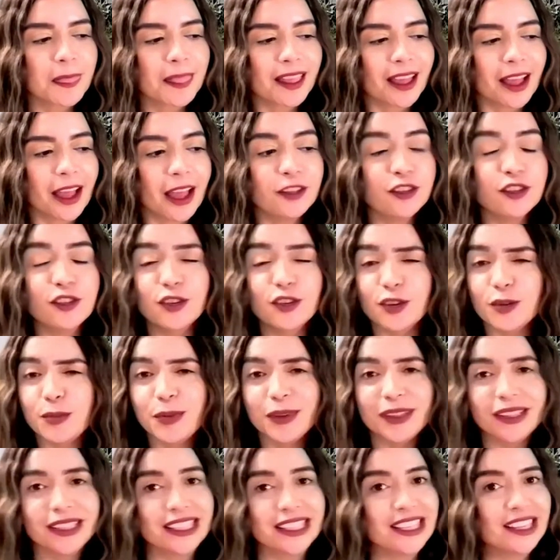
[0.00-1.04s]
I do
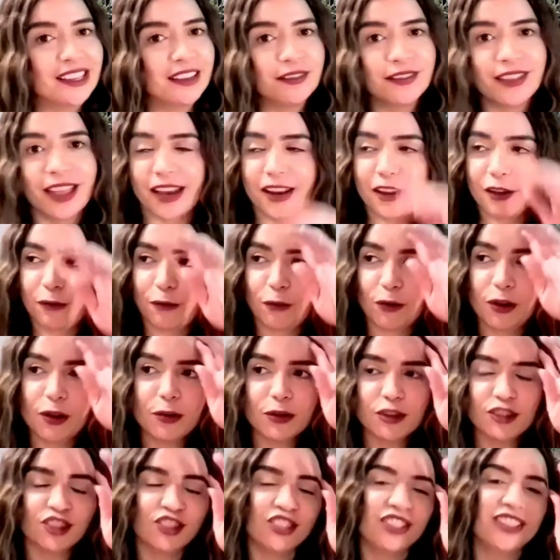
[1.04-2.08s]
believe that if we were
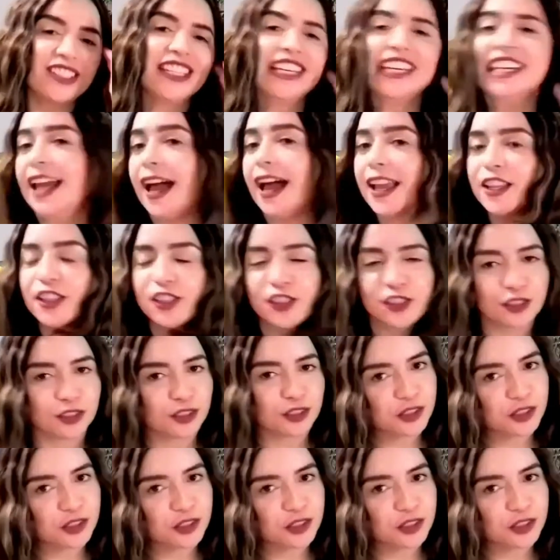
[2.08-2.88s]
just nicer